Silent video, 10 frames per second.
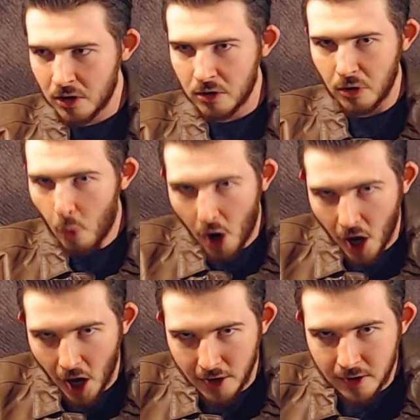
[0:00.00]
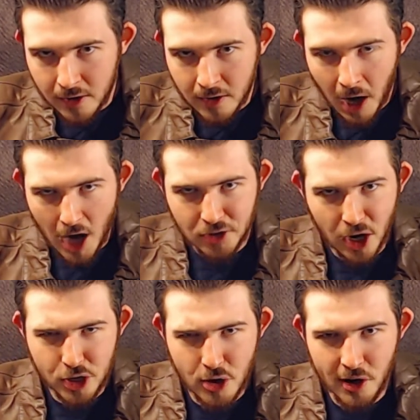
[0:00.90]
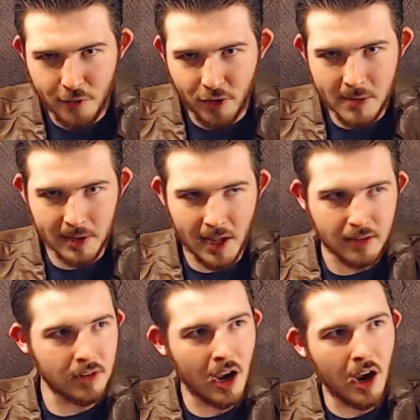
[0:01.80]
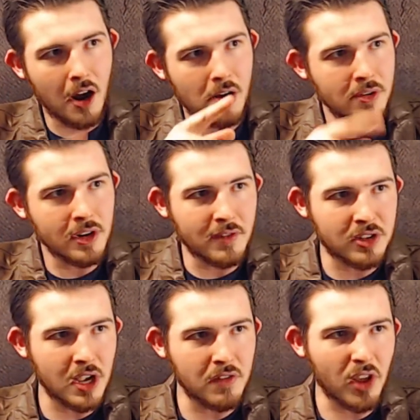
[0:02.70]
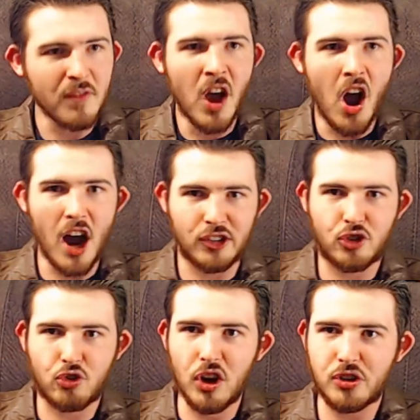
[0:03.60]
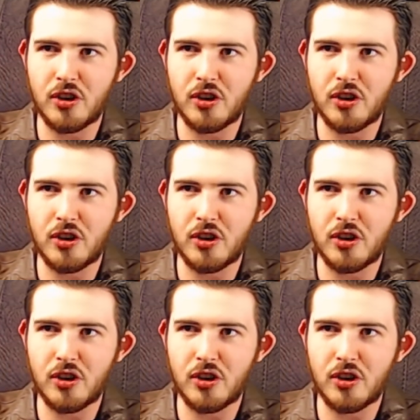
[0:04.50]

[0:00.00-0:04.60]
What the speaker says: what? I thought you were here to free me. Like, no, we never saved you. Like, I trusted